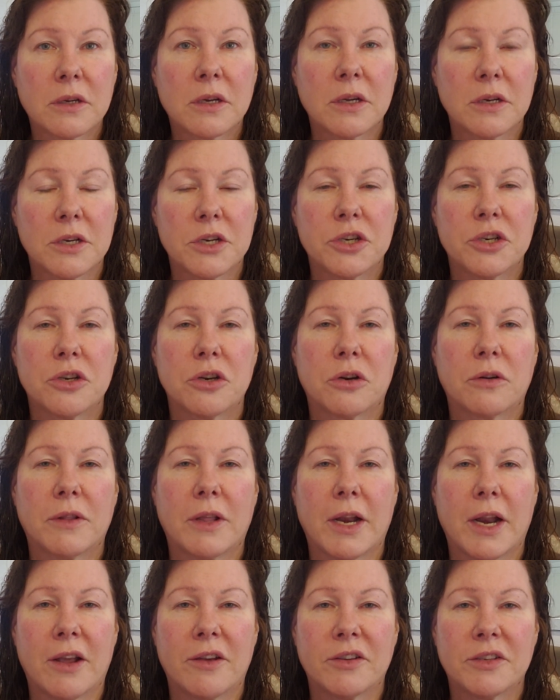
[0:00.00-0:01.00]
conditioner
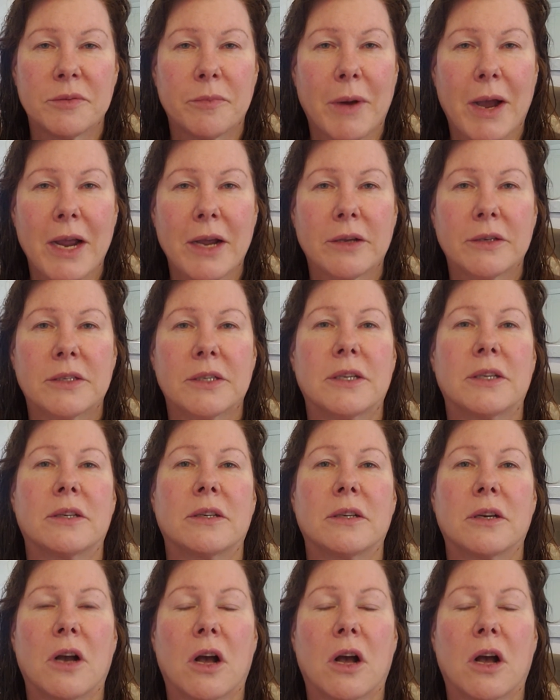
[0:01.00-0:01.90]
that has biotin,